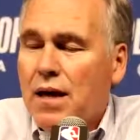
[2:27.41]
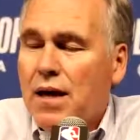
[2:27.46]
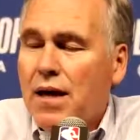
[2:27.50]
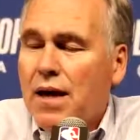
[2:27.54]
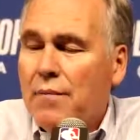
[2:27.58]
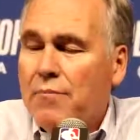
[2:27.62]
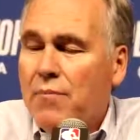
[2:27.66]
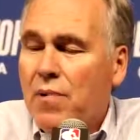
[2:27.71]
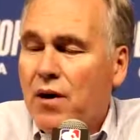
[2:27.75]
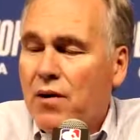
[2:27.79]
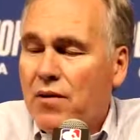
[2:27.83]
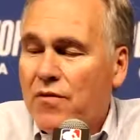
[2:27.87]

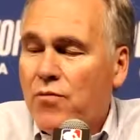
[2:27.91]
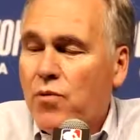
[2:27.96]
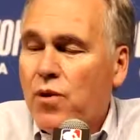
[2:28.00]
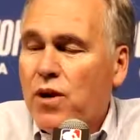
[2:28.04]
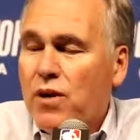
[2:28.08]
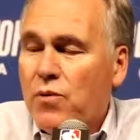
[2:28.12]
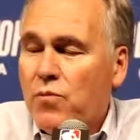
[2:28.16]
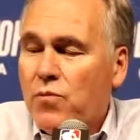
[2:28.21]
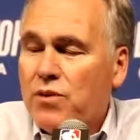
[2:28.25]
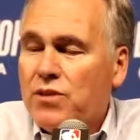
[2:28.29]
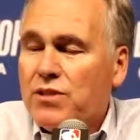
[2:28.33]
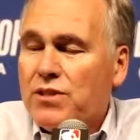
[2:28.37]
and but if we
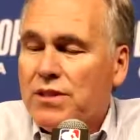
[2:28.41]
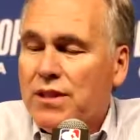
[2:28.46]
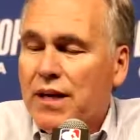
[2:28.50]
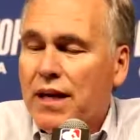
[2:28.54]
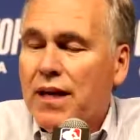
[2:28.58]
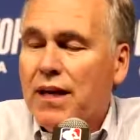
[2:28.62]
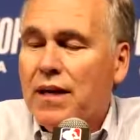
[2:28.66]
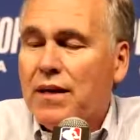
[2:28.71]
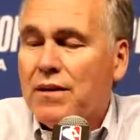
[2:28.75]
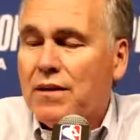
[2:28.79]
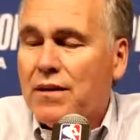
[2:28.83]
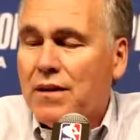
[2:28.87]
can
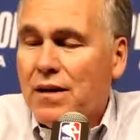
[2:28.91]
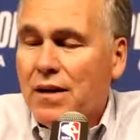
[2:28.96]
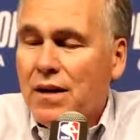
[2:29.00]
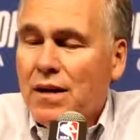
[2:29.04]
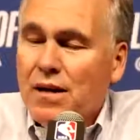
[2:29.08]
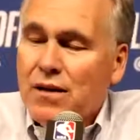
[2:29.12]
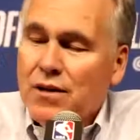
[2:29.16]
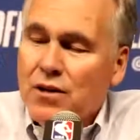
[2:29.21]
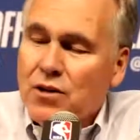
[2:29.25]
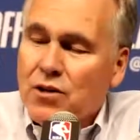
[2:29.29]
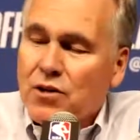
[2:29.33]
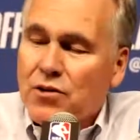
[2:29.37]
withstand,
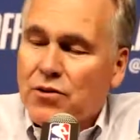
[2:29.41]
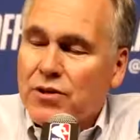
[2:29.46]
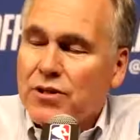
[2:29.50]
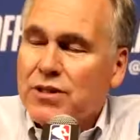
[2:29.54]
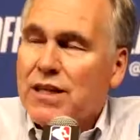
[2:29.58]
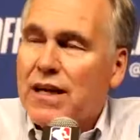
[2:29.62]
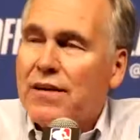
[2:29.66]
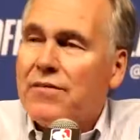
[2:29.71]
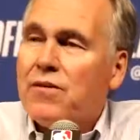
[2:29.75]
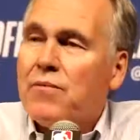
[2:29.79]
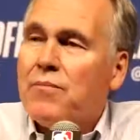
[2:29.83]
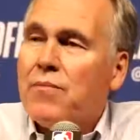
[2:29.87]
you know, Chris
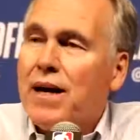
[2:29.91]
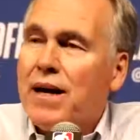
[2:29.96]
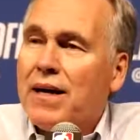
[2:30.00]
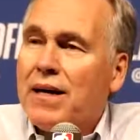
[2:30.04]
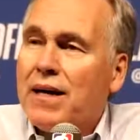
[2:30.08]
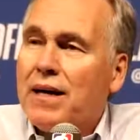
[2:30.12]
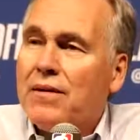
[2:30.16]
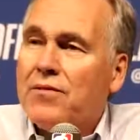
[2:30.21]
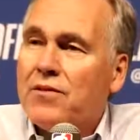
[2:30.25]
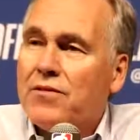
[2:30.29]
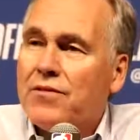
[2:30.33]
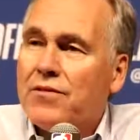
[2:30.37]
having a bad
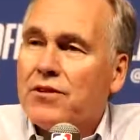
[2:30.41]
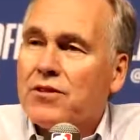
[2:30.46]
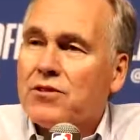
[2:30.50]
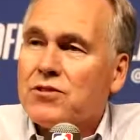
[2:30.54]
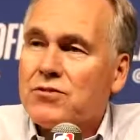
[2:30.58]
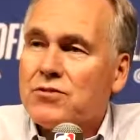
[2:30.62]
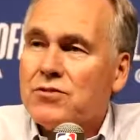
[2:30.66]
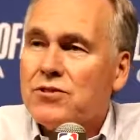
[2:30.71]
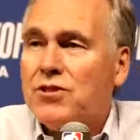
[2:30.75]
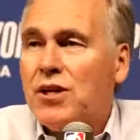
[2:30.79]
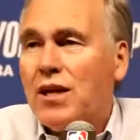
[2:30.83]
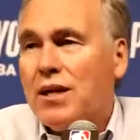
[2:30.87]
game the
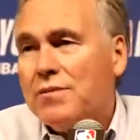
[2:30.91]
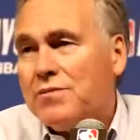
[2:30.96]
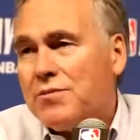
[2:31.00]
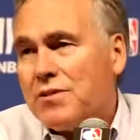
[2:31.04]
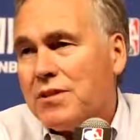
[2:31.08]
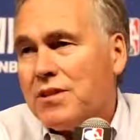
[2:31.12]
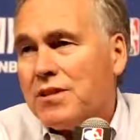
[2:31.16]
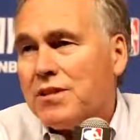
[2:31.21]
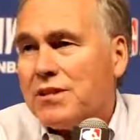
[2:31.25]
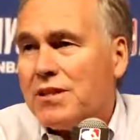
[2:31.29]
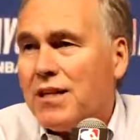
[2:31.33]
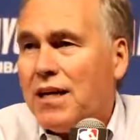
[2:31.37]
first one, James
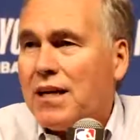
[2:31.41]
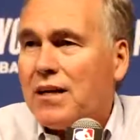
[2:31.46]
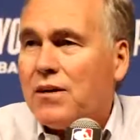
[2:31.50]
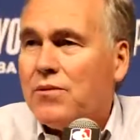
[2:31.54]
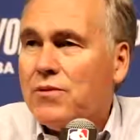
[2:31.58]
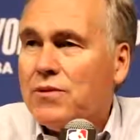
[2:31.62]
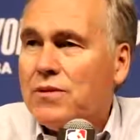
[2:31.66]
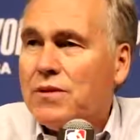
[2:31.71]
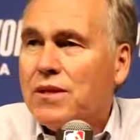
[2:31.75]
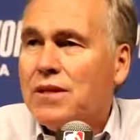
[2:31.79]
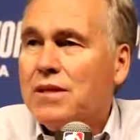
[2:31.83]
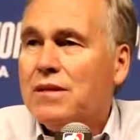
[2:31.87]
on the second
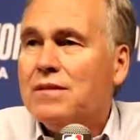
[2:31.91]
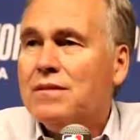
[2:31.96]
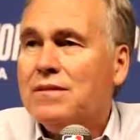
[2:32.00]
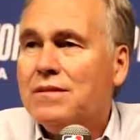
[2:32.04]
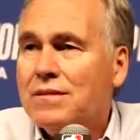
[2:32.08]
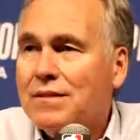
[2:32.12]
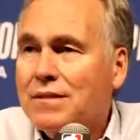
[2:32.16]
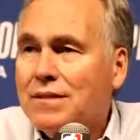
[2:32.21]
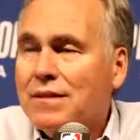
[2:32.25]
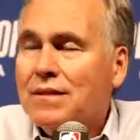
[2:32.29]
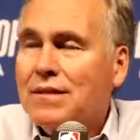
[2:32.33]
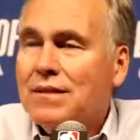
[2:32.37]
one, then
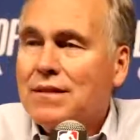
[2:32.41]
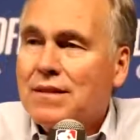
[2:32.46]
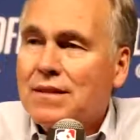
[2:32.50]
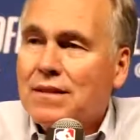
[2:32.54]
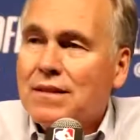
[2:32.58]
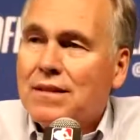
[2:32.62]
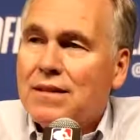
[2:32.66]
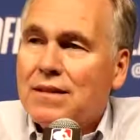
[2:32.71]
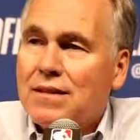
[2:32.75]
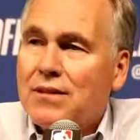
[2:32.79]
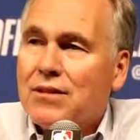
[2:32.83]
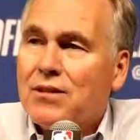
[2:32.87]

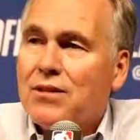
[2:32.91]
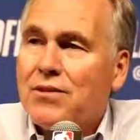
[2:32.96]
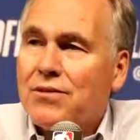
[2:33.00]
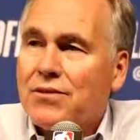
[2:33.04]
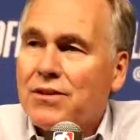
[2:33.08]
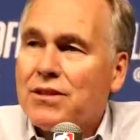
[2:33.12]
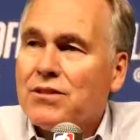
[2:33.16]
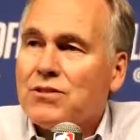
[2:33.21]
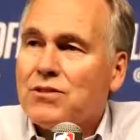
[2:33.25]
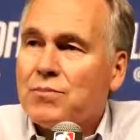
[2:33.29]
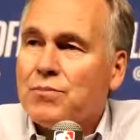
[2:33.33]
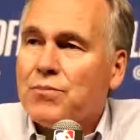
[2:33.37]
you know
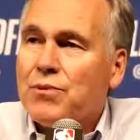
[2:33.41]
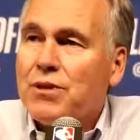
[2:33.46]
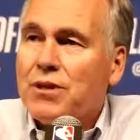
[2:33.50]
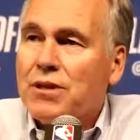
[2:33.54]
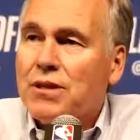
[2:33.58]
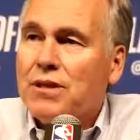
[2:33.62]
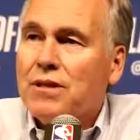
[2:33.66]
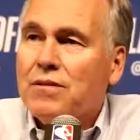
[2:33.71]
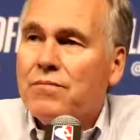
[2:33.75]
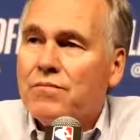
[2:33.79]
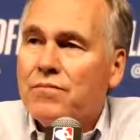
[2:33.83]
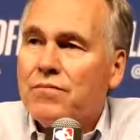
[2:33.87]
things are pretty
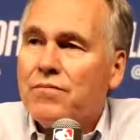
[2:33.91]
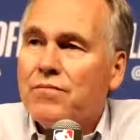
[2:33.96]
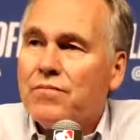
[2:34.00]
good.